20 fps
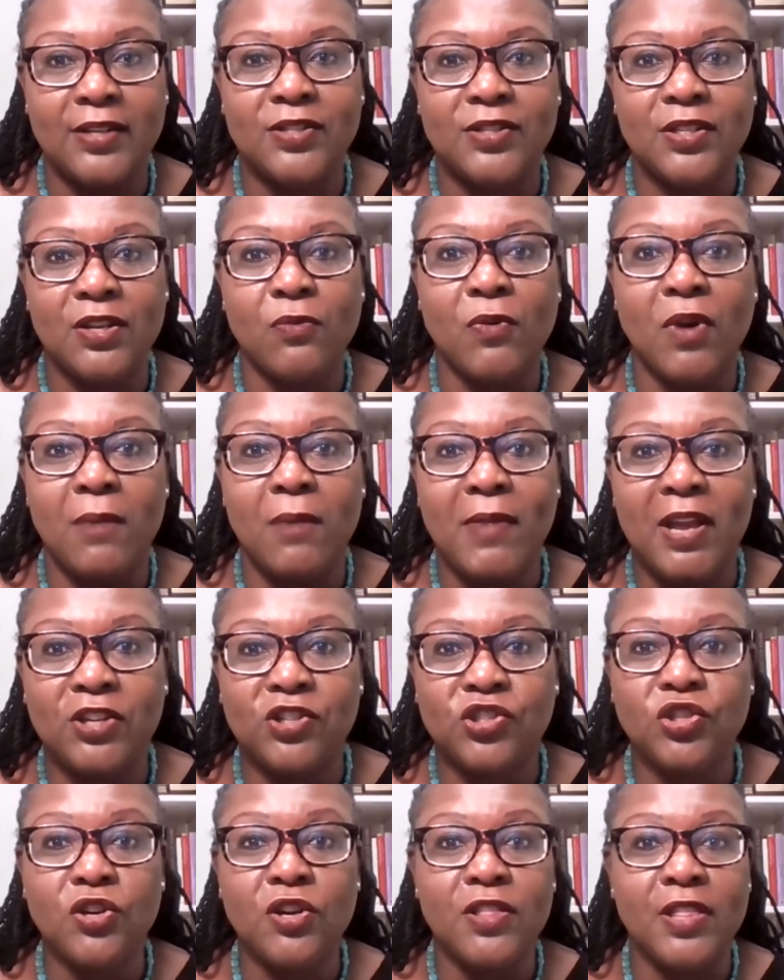So you want to make
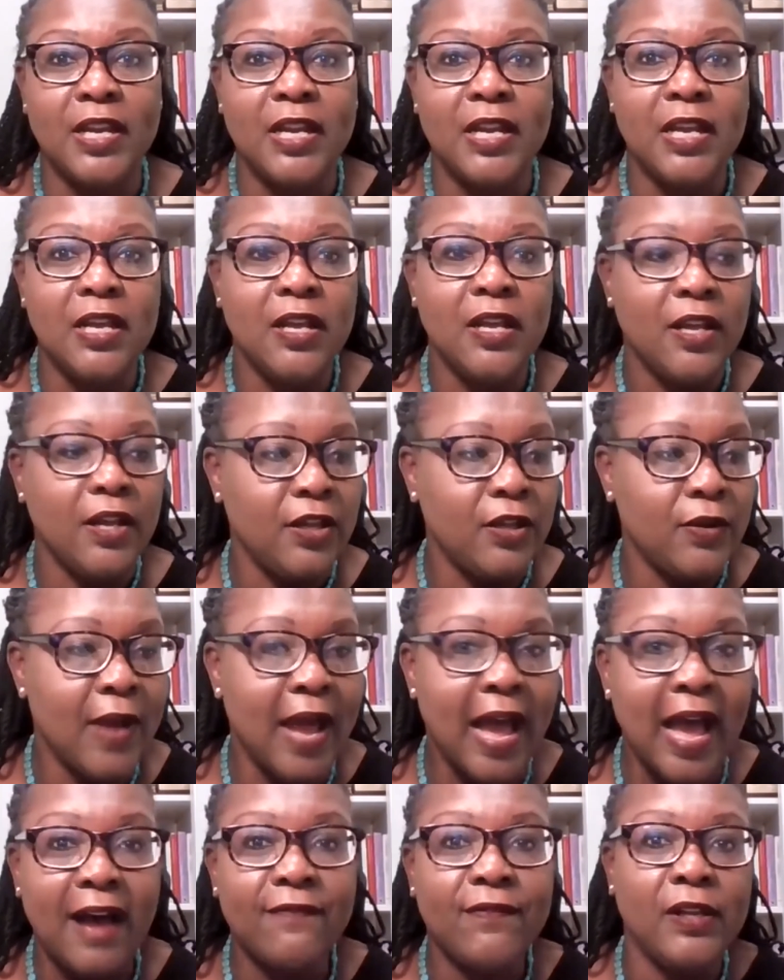sure that you
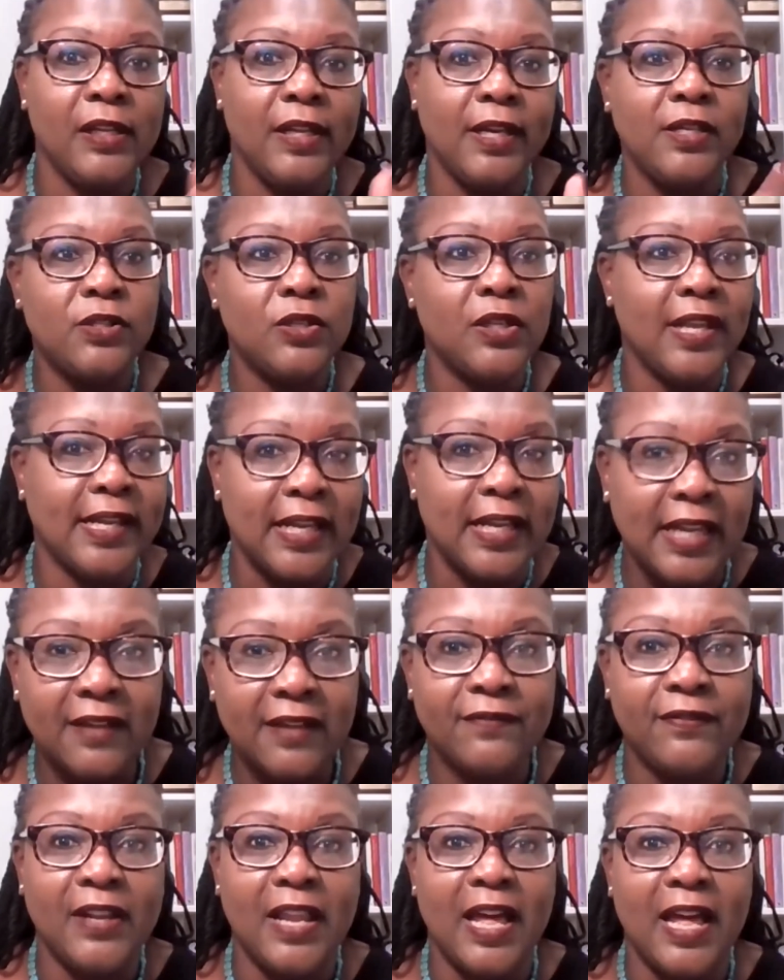have a link to like a
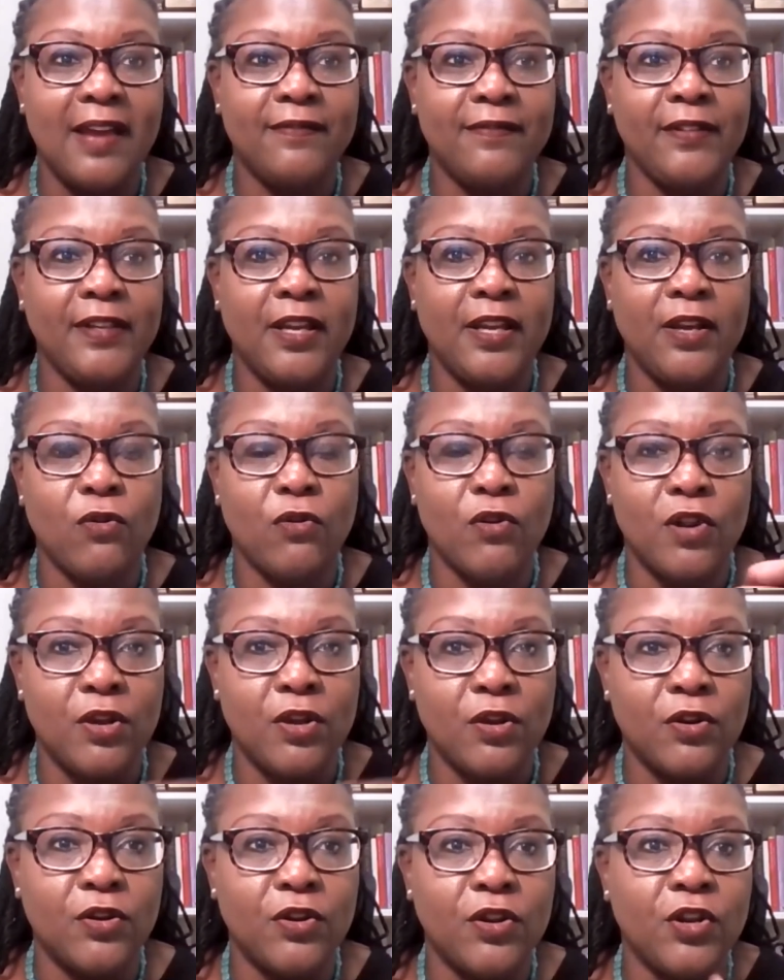Give Lively or
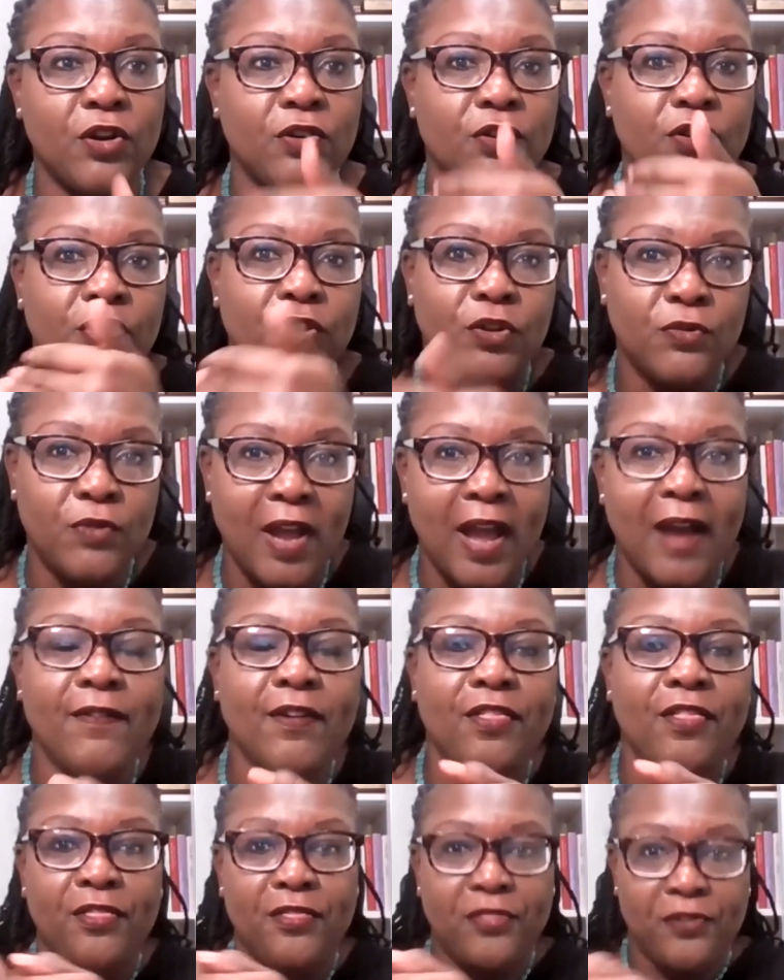you're, you're, you're, you have
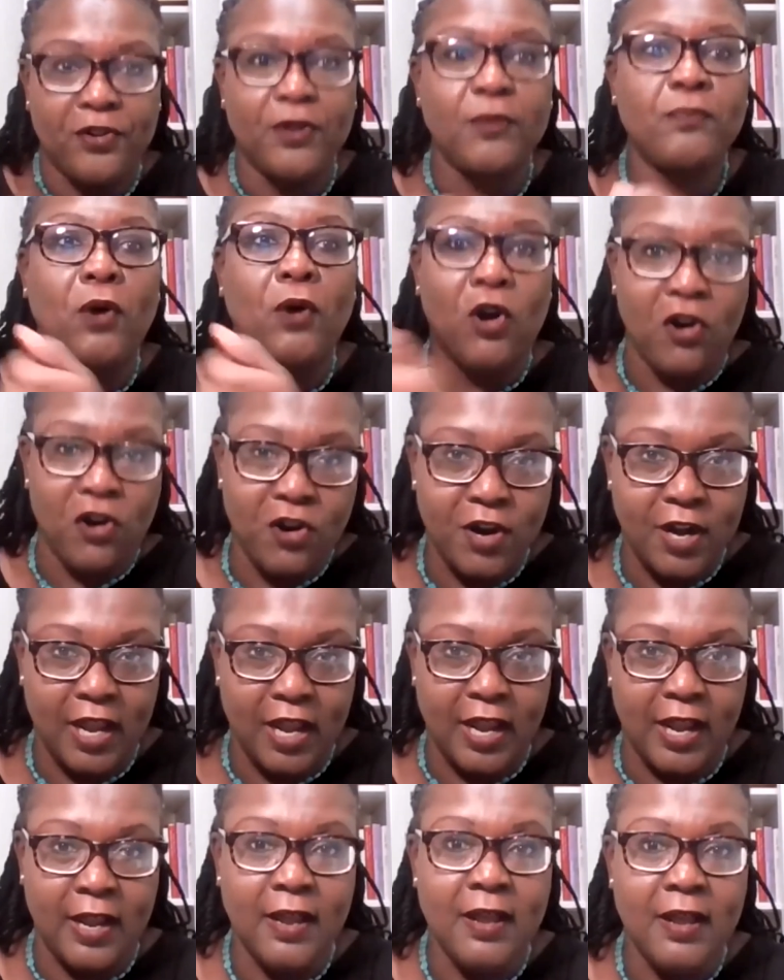a third
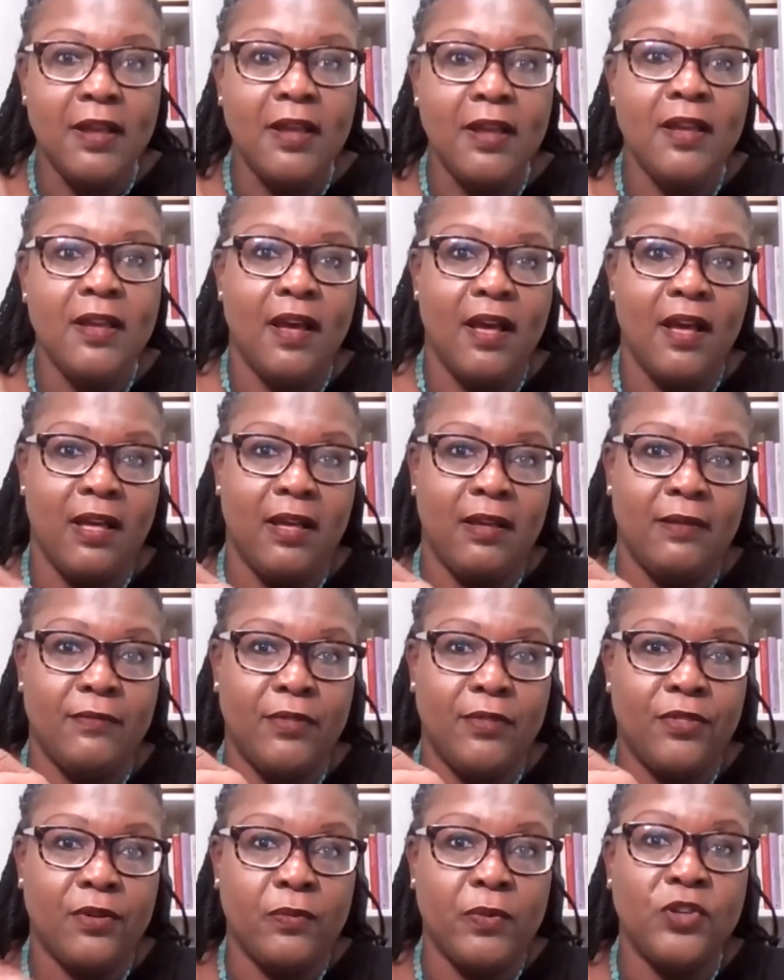party um,
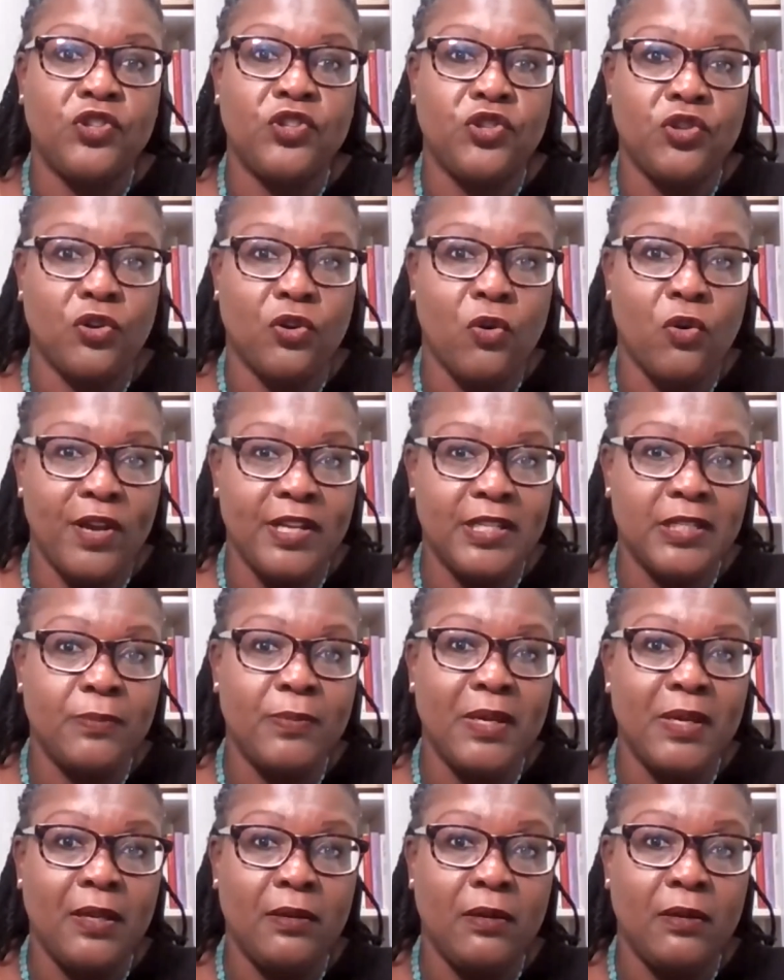through which you're going to
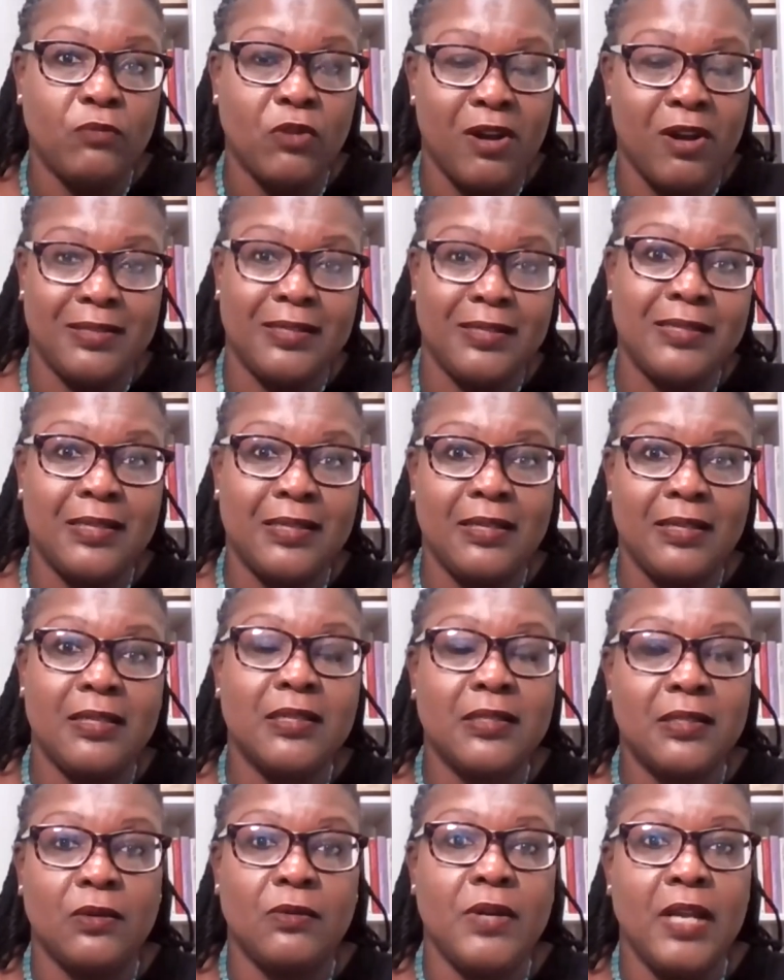be processing
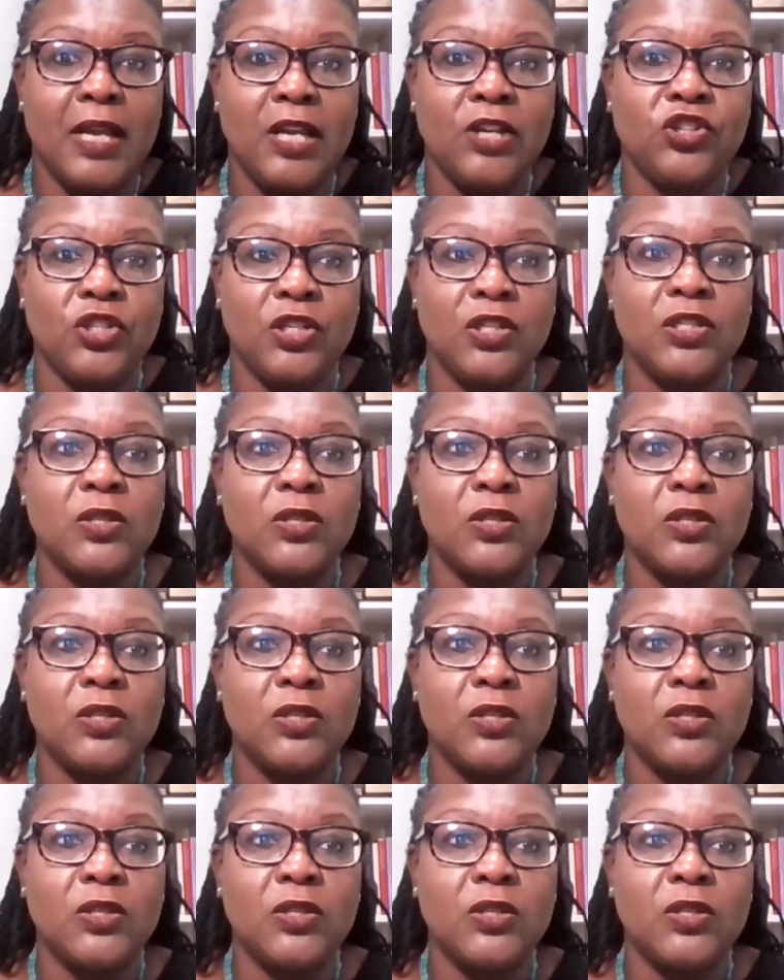this donation.